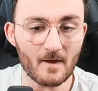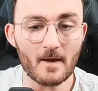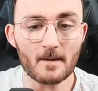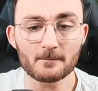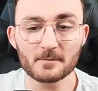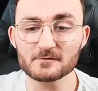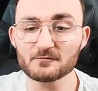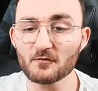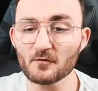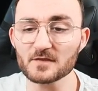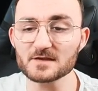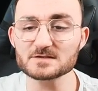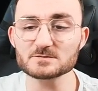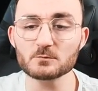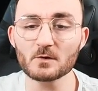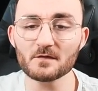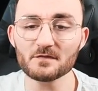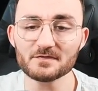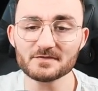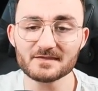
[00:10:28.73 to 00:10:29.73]
But for this
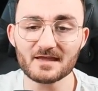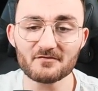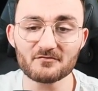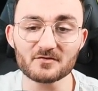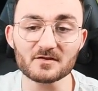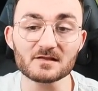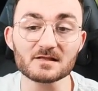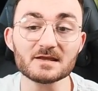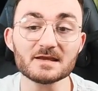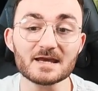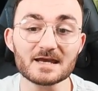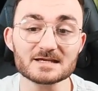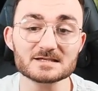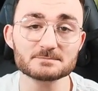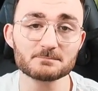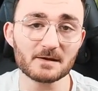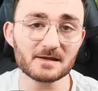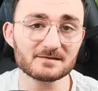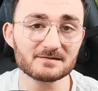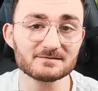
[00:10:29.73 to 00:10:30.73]
one, definitely
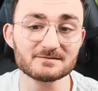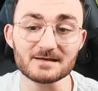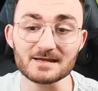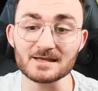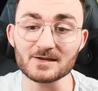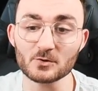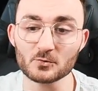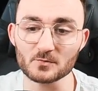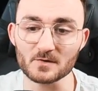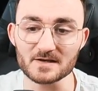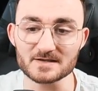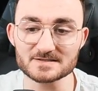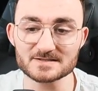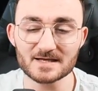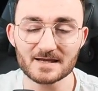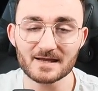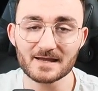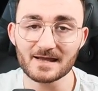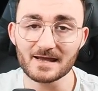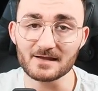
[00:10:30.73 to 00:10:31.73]
expect it in crates
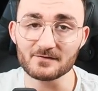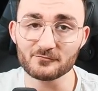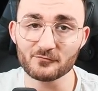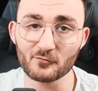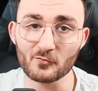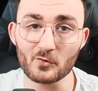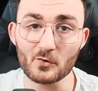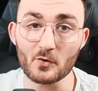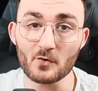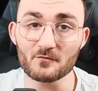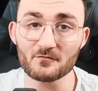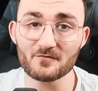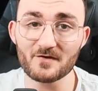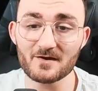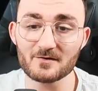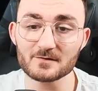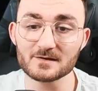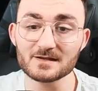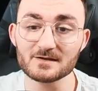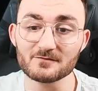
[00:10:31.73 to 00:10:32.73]
and for a
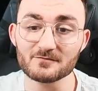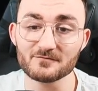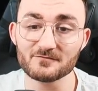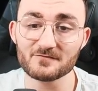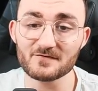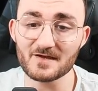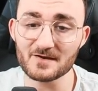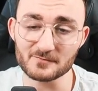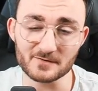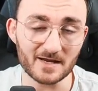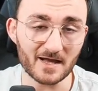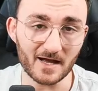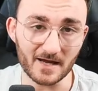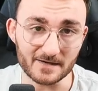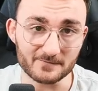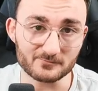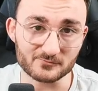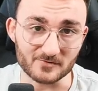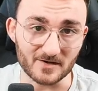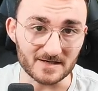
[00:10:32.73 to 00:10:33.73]
very
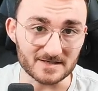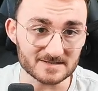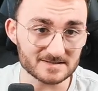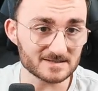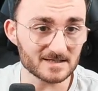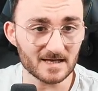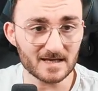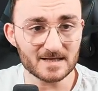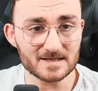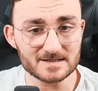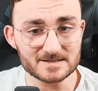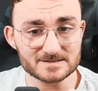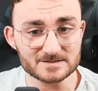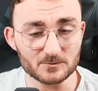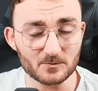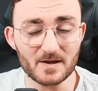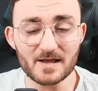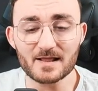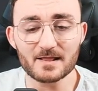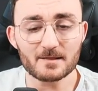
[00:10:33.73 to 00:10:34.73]
high price.
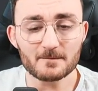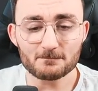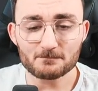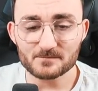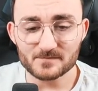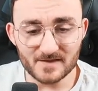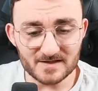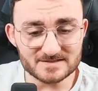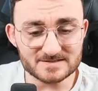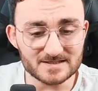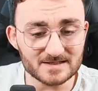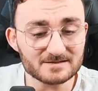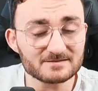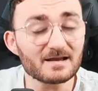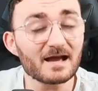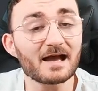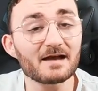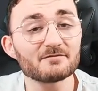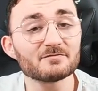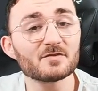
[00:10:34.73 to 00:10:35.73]
Well, that's it.
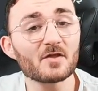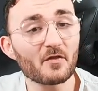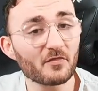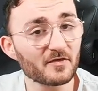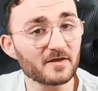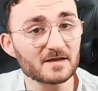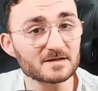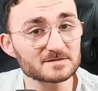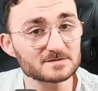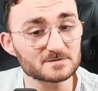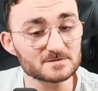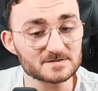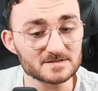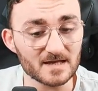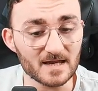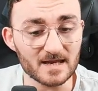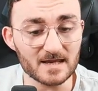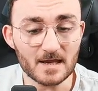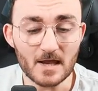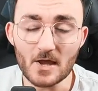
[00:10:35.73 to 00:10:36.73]
I have nothing else to
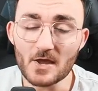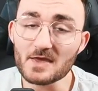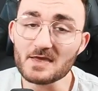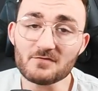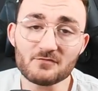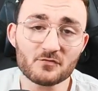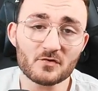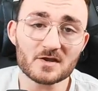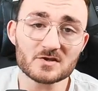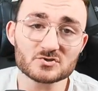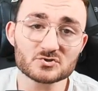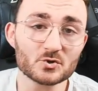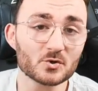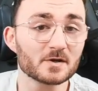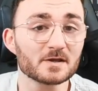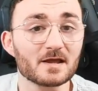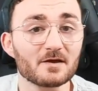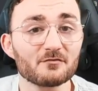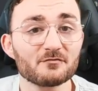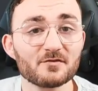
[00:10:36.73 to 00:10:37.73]
say. If you
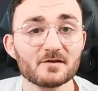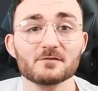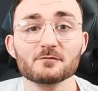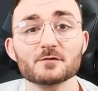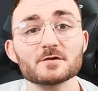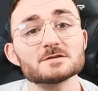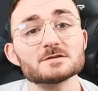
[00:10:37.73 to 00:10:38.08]
enjoyed, feel free to